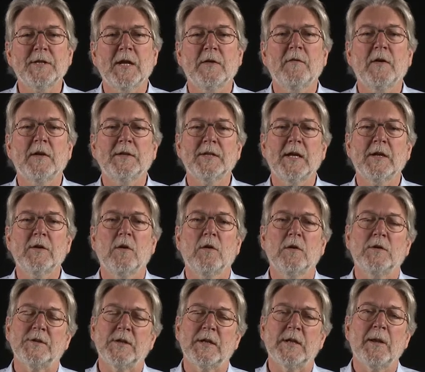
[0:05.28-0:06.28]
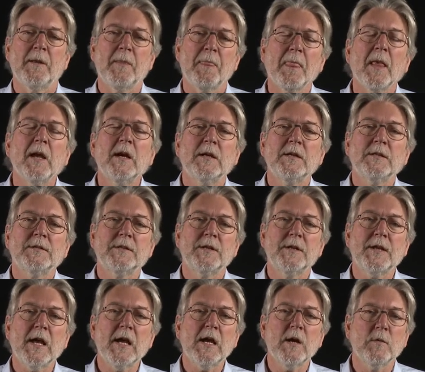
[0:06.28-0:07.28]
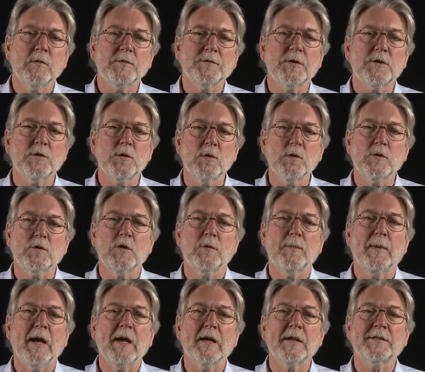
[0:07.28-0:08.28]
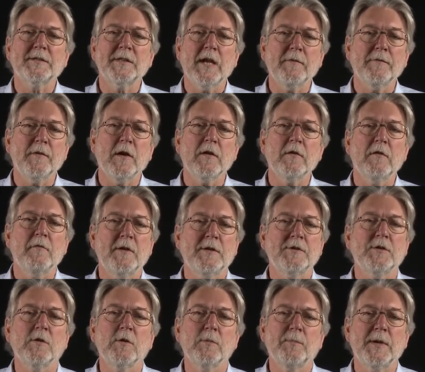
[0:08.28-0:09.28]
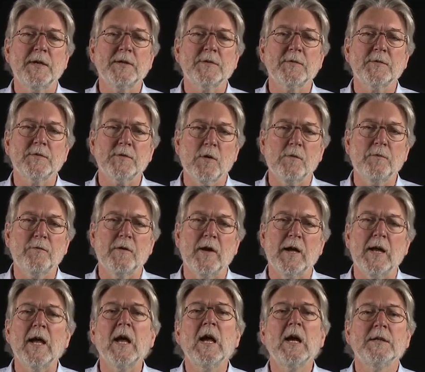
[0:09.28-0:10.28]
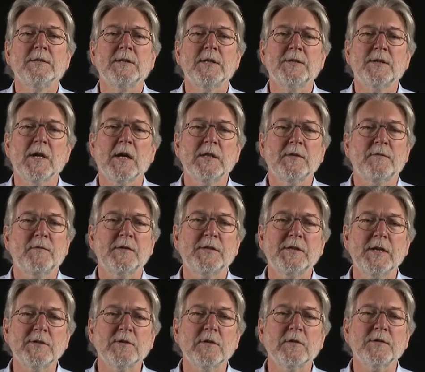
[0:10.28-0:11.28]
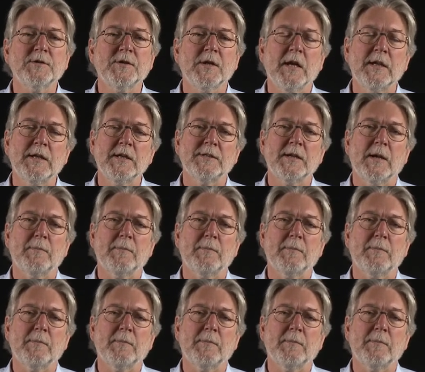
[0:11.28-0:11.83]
Sapphire Technology. Today I want to talk to you about a Sapphire original piece of software designed for digital signage